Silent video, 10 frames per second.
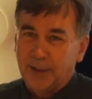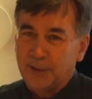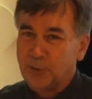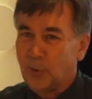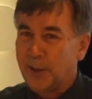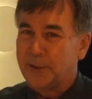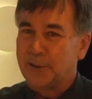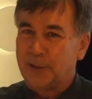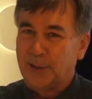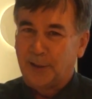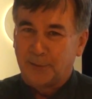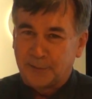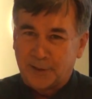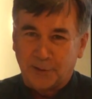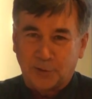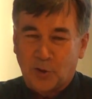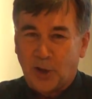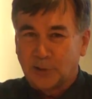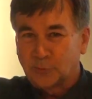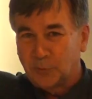I had no idea that
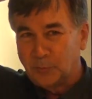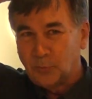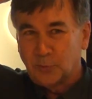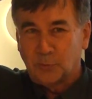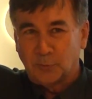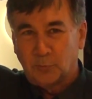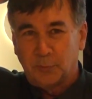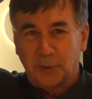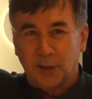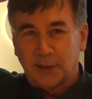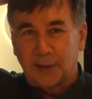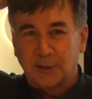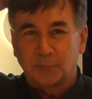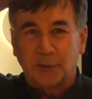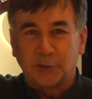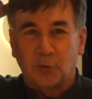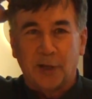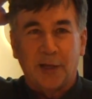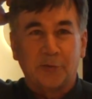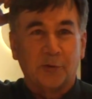cost would be like that, especially
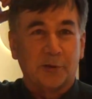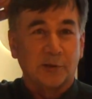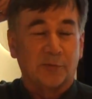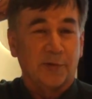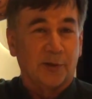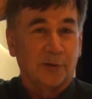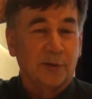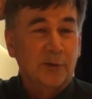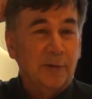when I entered this field,